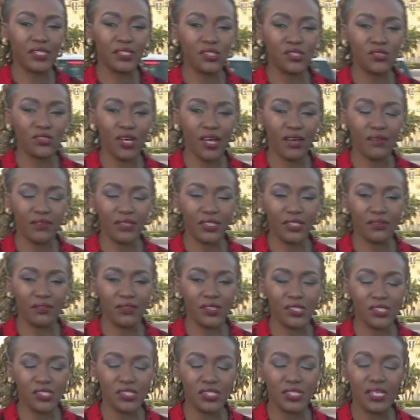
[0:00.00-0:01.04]
Police Traffic
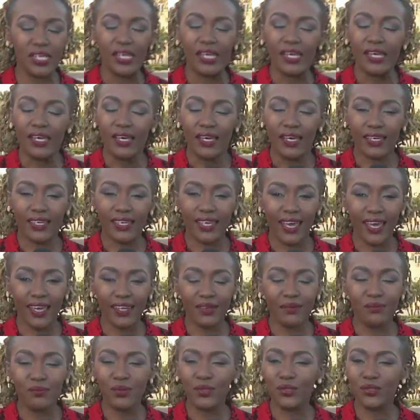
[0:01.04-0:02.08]
Division.
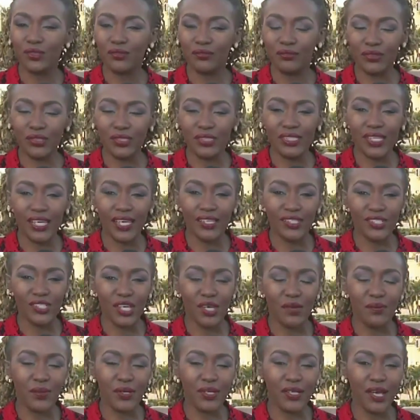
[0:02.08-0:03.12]
Again, a beautiful day
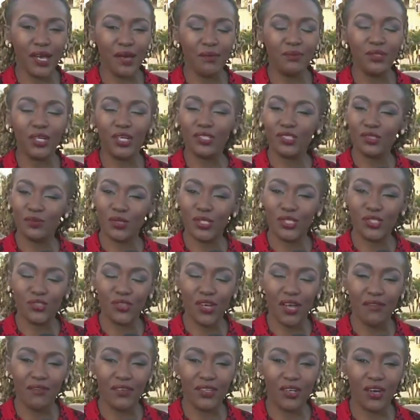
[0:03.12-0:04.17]
shaping up. Not too much
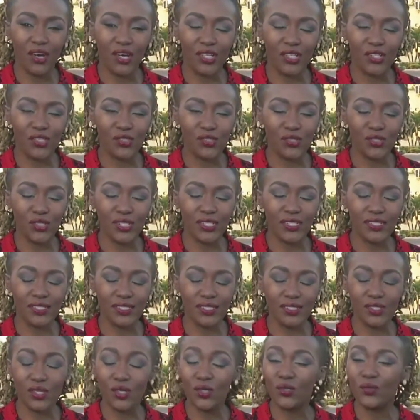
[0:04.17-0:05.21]
traffic on the
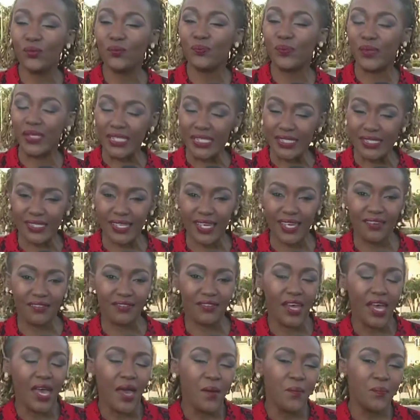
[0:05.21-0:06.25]
streets, so be
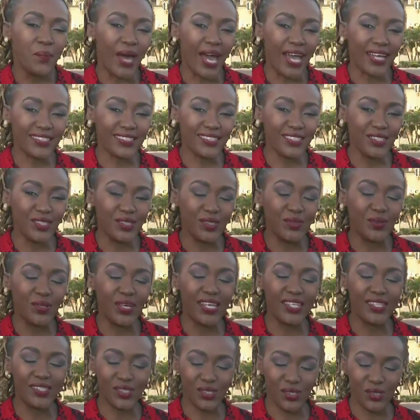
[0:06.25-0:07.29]
safe. Back to you
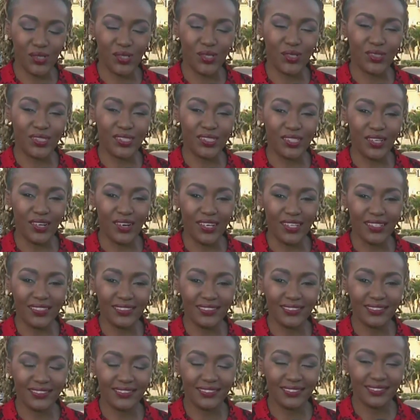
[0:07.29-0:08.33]
in Studio
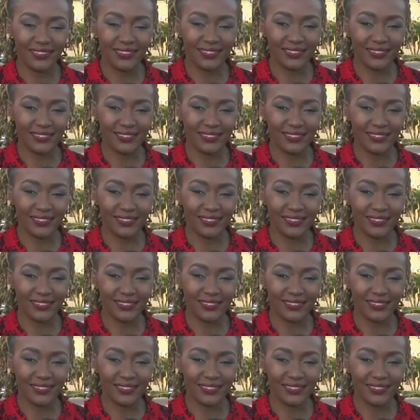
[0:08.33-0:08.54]
LaDon.